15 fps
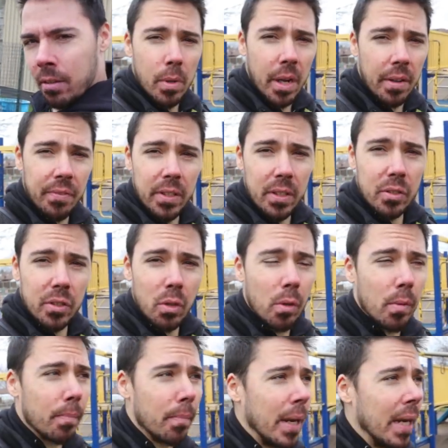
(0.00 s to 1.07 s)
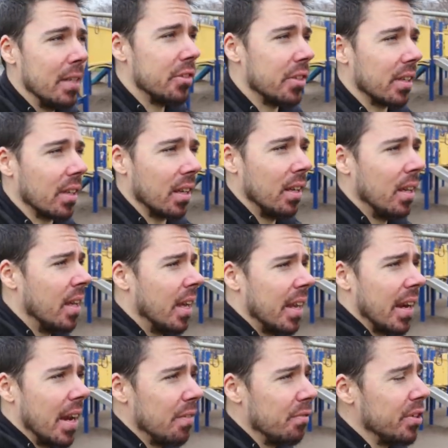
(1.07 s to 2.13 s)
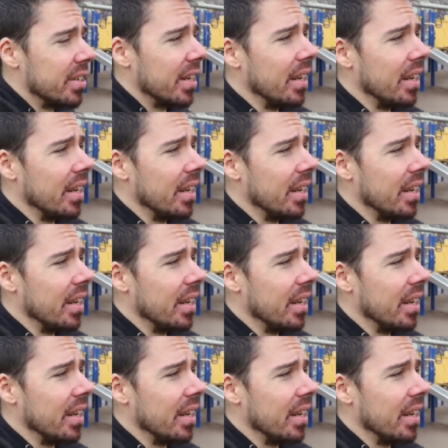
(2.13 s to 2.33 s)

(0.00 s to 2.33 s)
but I feel so amazing. And every